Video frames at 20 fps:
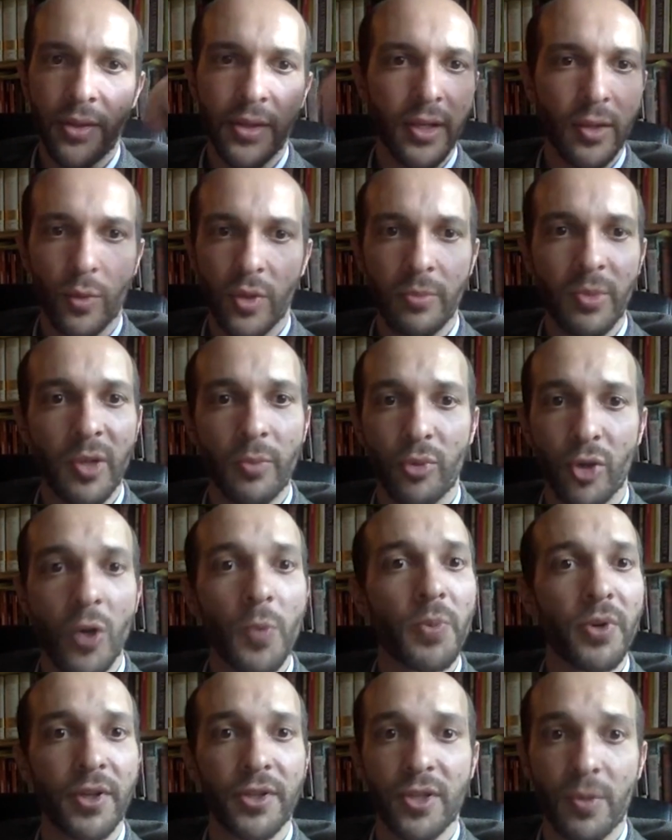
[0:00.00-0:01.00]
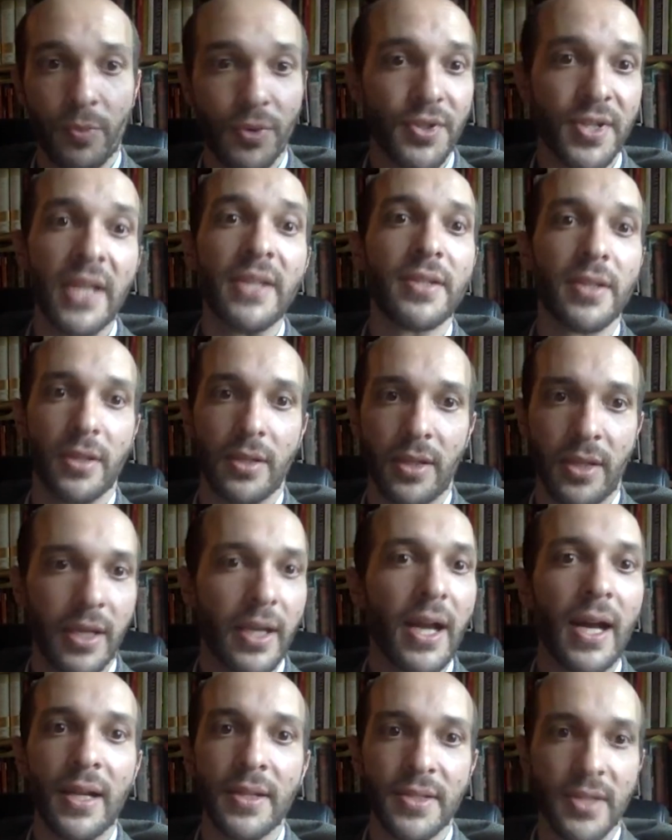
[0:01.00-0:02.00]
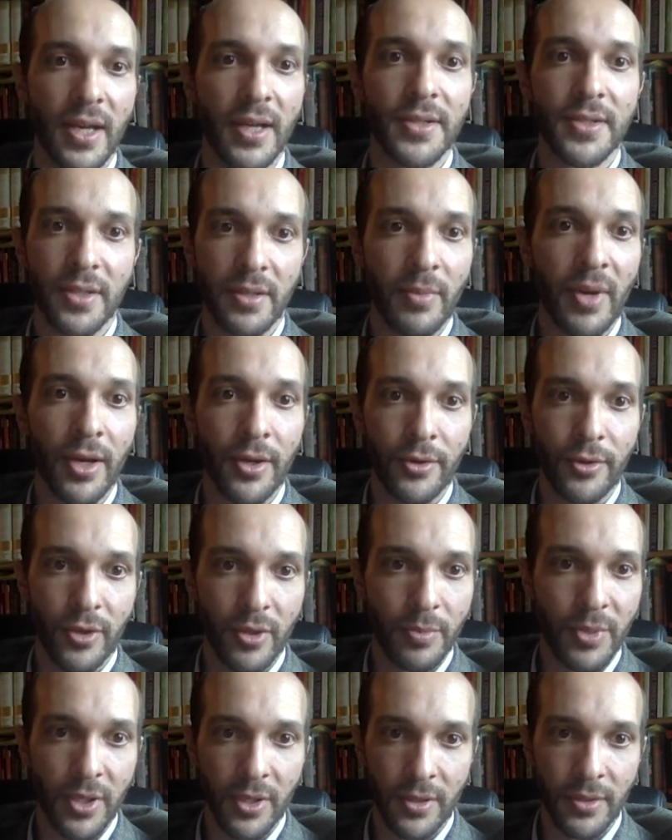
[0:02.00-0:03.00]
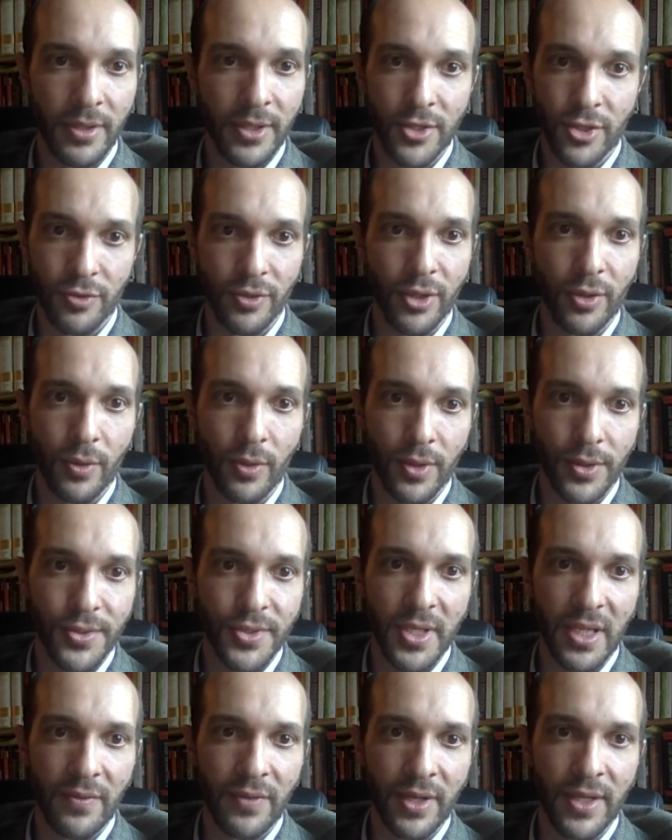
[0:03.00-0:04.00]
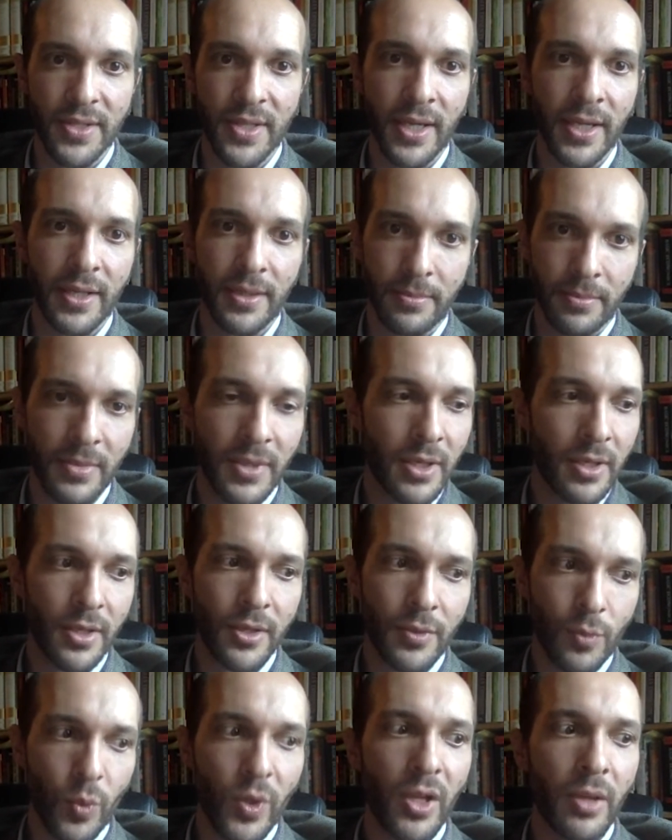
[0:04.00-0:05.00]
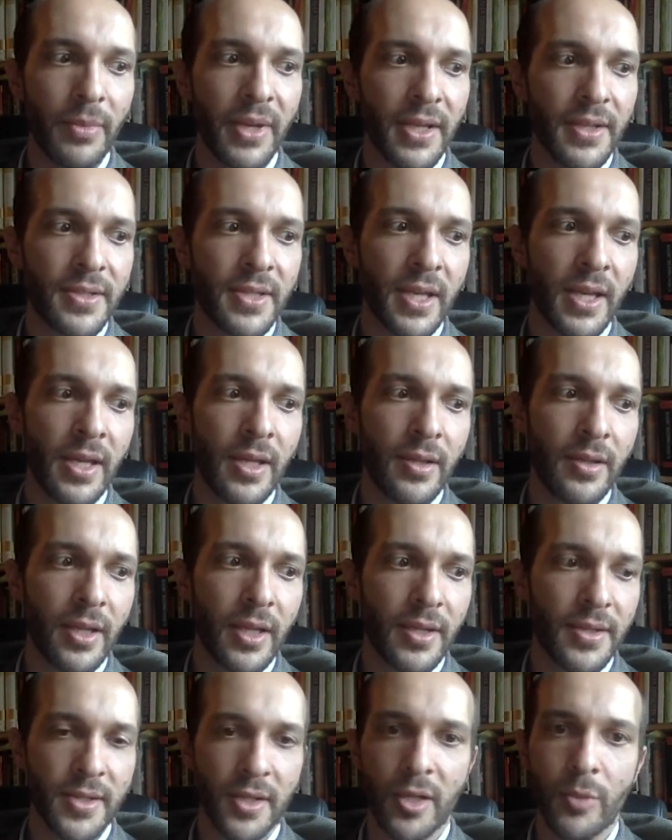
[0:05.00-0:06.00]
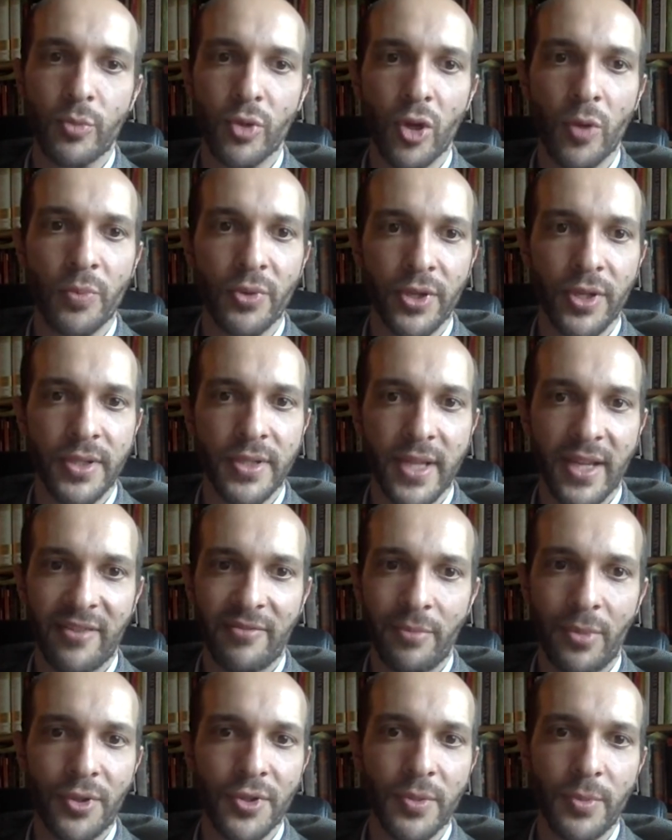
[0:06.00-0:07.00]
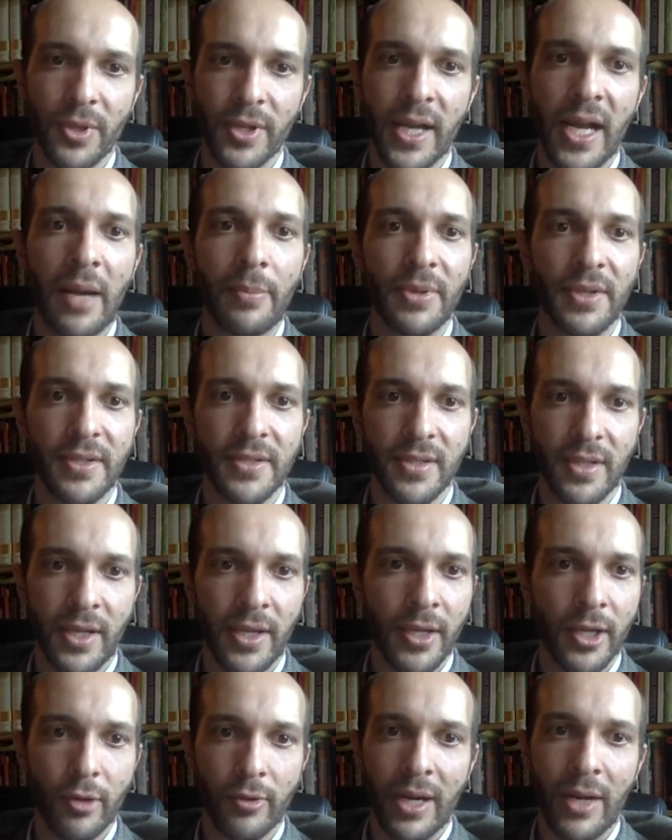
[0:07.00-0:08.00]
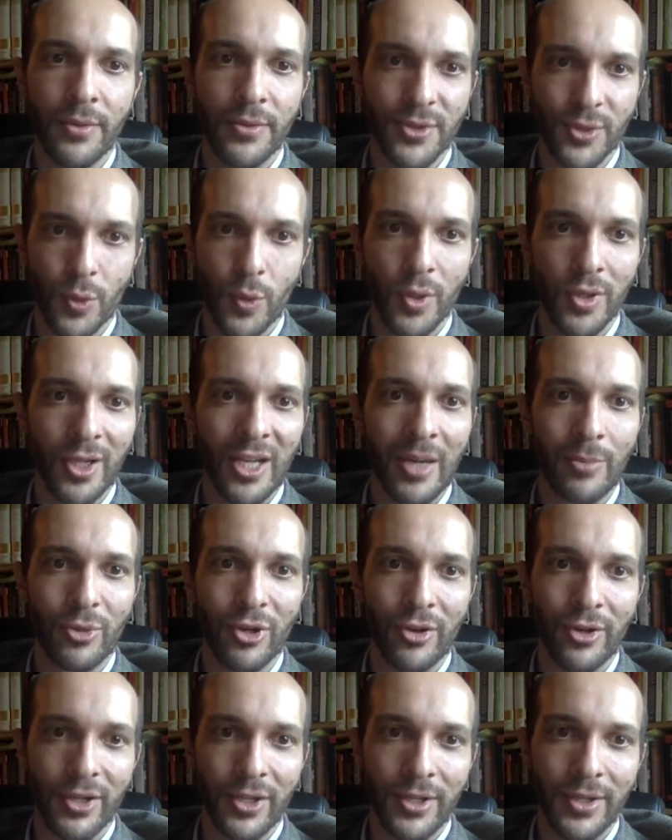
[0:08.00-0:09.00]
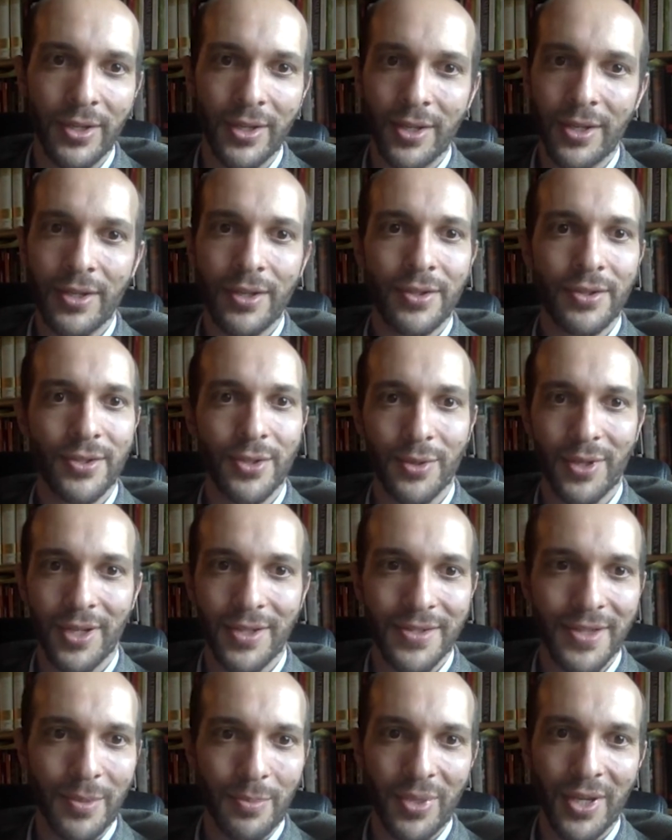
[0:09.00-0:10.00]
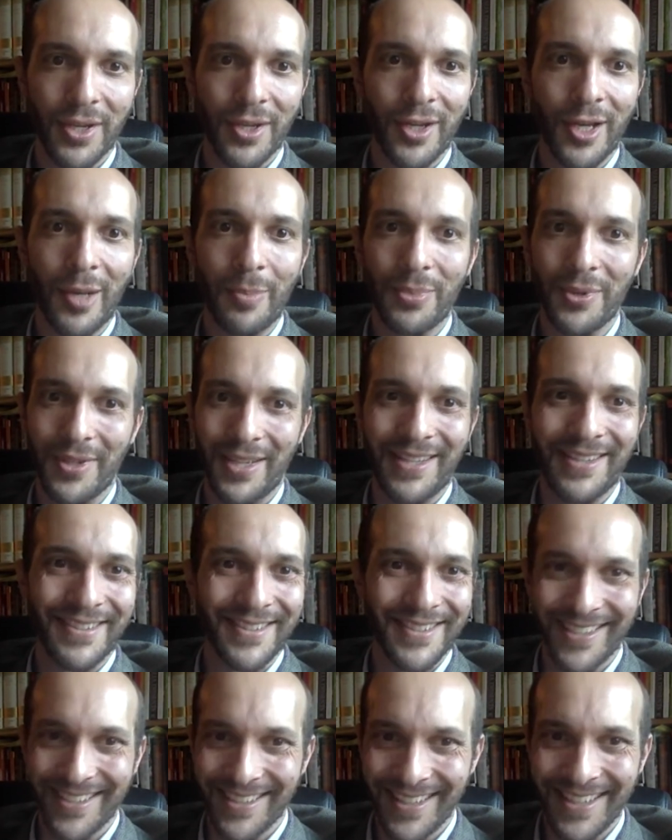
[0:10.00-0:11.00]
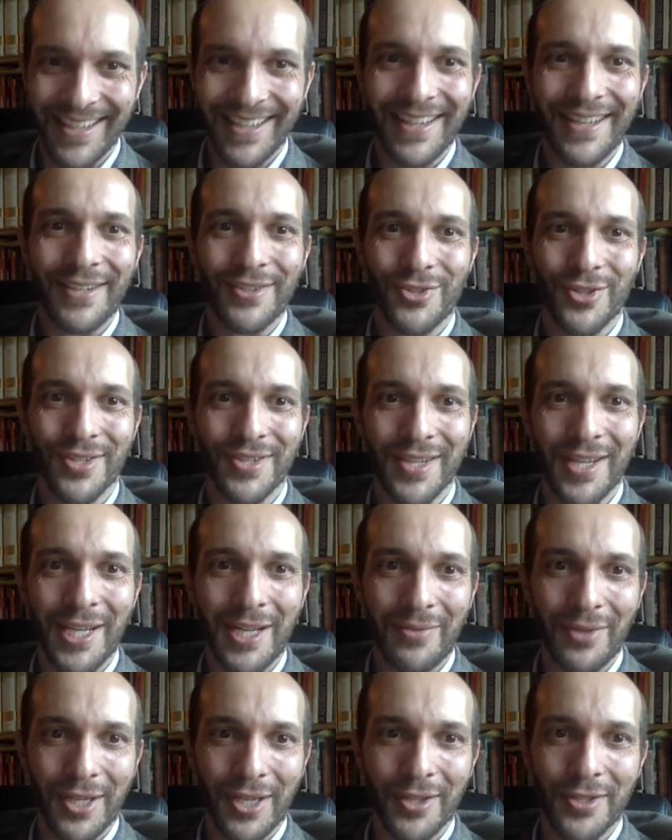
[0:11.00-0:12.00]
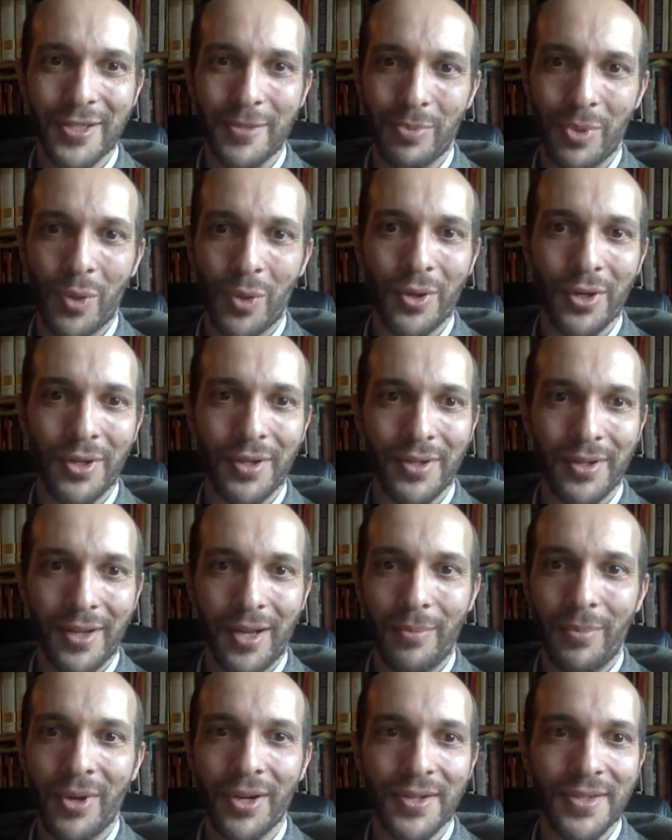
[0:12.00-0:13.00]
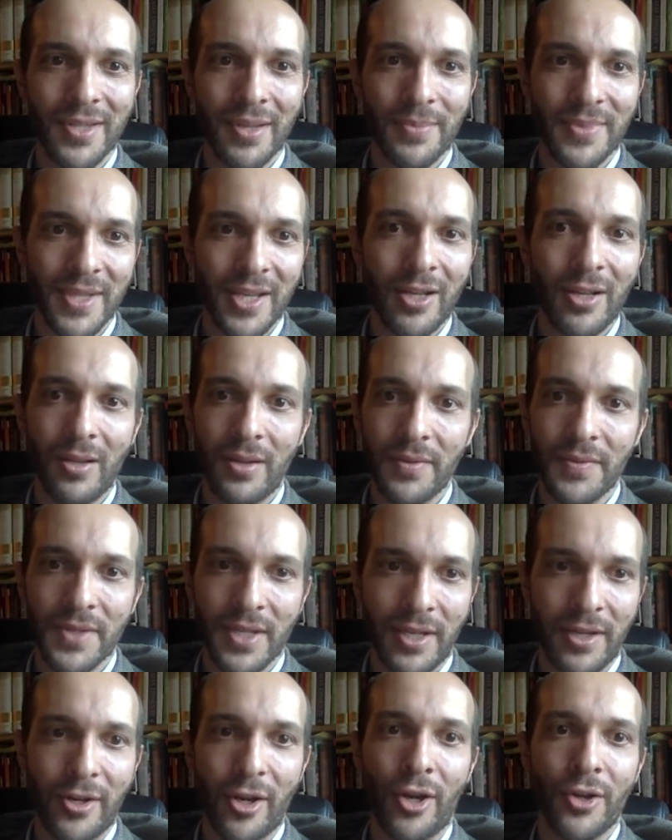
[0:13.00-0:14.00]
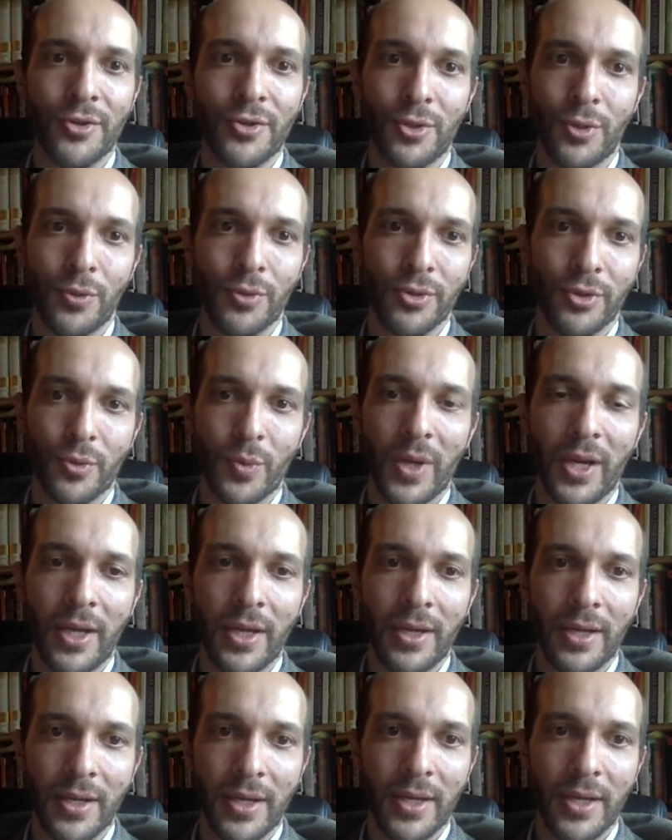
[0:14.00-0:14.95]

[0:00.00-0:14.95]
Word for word: I think it would have been appropriate to present it in a context in modern European history course, even as I will maintain that it's inappropriate to have multiple copies laying around the school library so kids can pick it up and just kind of like explore it amongst themselves in an untutored way.